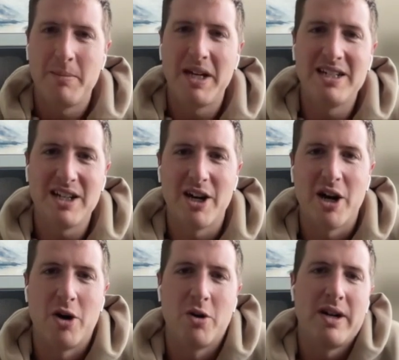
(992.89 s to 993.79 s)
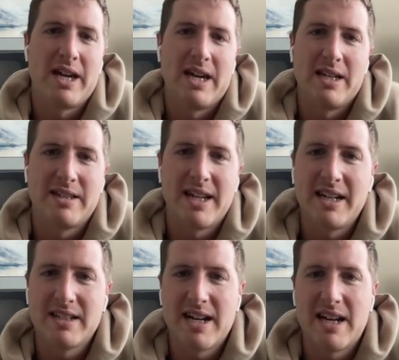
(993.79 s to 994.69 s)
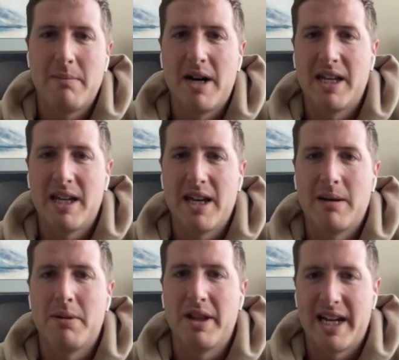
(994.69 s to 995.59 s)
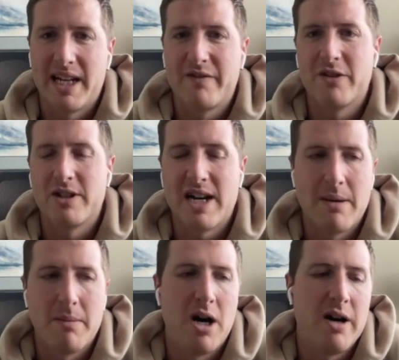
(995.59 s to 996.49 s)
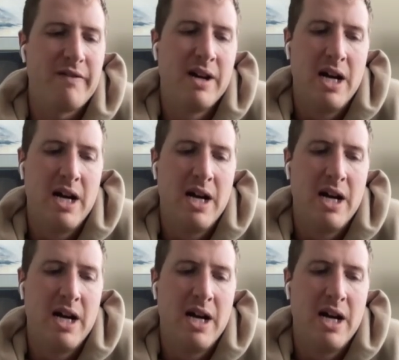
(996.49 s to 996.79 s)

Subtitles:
PTO and setting aside money and planning for time off.